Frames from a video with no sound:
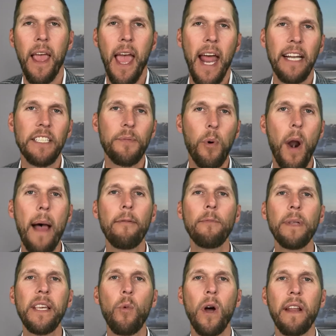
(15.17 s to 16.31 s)
and it's
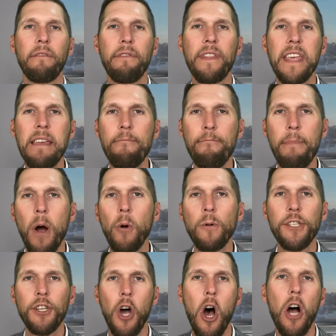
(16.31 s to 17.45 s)
probably one of the
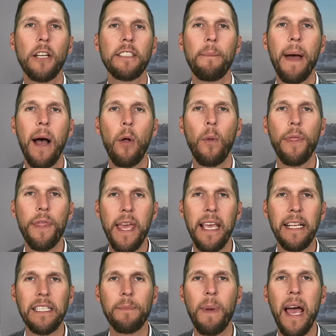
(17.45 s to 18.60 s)
most talked about
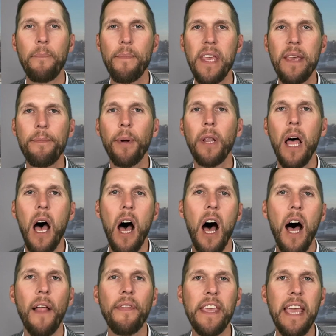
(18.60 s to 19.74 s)
things by people
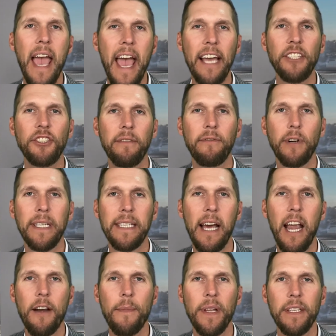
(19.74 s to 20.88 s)
on the edge of
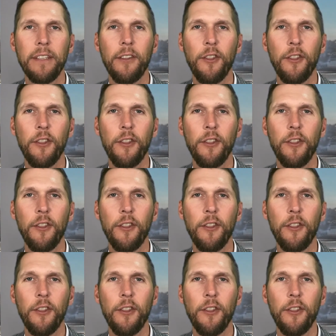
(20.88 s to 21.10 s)
retirement.